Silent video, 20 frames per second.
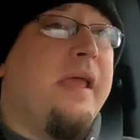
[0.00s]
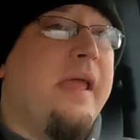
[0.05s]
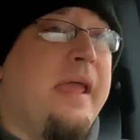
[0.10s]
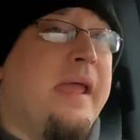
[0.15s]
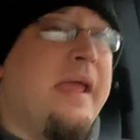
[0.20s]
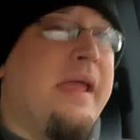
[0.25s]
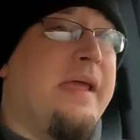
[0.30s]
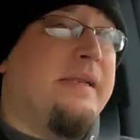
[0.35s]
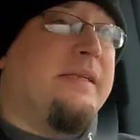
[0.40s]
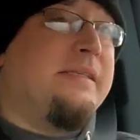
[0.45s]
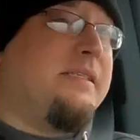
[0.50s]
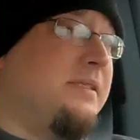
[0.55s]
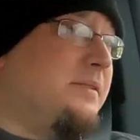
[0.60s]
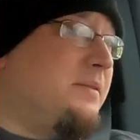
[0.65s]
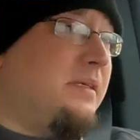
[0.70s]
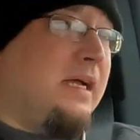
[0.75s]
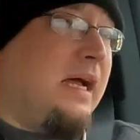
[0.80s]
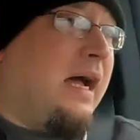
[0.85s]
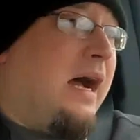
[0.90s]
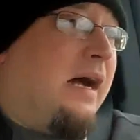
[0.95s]
And
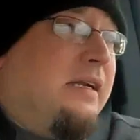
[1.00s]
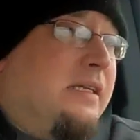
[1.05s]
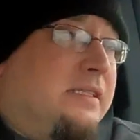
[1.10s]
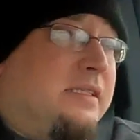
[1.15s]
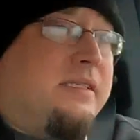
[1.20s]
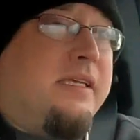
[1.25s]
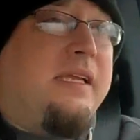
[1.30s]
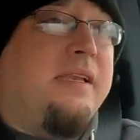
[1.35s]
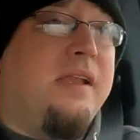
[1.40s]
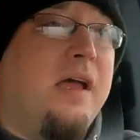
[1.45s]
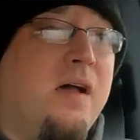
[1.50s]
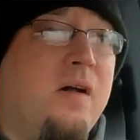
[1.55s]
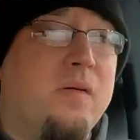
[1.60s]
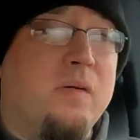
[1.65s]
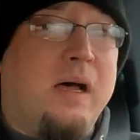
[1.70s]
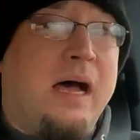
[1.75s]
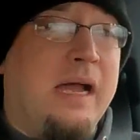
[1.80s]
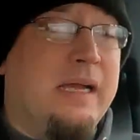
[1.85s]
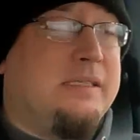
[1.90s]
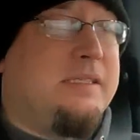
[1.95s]
honestly,
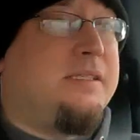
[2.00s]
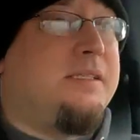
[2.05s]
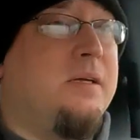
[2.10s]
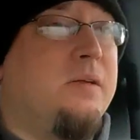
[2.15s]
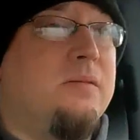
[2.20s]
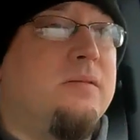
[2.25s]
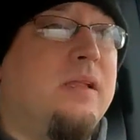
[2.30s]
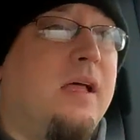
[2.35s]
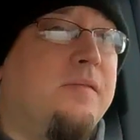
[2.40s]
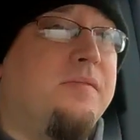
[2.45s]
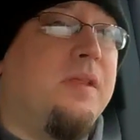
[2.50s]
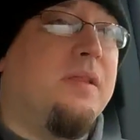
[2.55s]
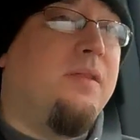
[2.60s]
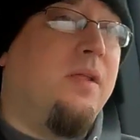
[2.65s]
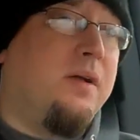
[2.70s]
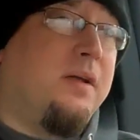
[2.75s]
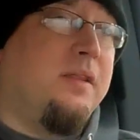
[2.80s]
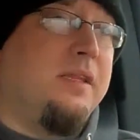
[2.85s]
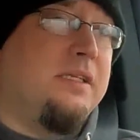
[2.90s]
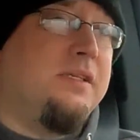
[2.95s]
no. I still love the
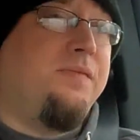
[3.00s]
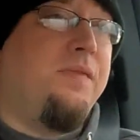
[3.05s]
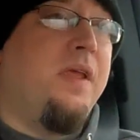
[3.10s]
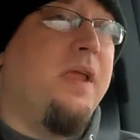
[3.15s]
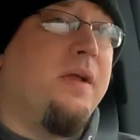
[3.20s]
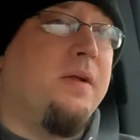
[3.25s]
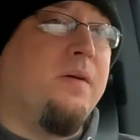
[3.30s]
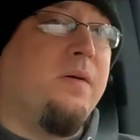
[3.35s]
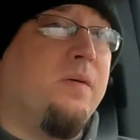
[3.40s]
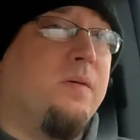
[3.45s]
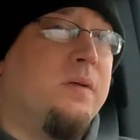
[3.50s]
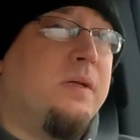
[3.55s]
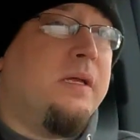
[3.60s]
look of this vehicle.